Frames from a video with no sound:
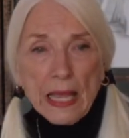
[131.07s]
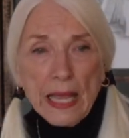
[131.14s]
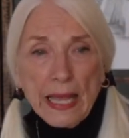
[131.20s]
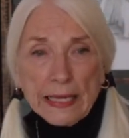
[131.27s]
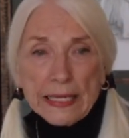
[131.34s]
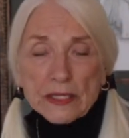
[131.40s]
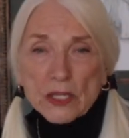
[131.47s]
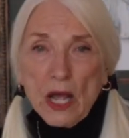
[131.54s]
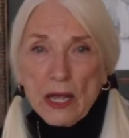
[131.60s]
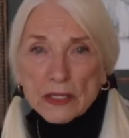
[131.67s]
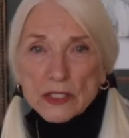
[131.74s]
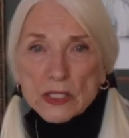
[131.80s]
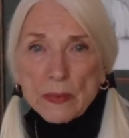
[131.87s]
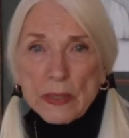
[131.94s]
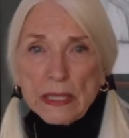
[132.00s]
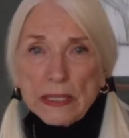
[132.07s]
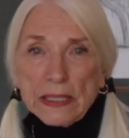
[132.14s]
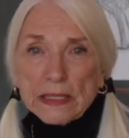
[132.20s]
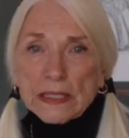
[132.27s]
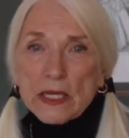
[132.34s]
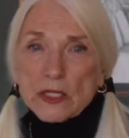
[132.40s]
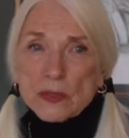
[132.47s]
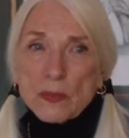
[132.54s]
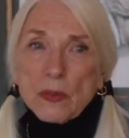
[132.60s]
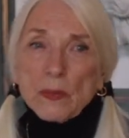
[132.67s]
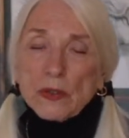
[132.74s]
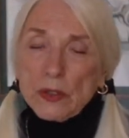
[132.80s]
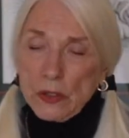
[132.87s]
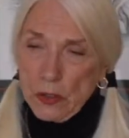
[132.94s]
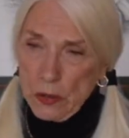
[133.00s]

And he talks to me and he tells me, well,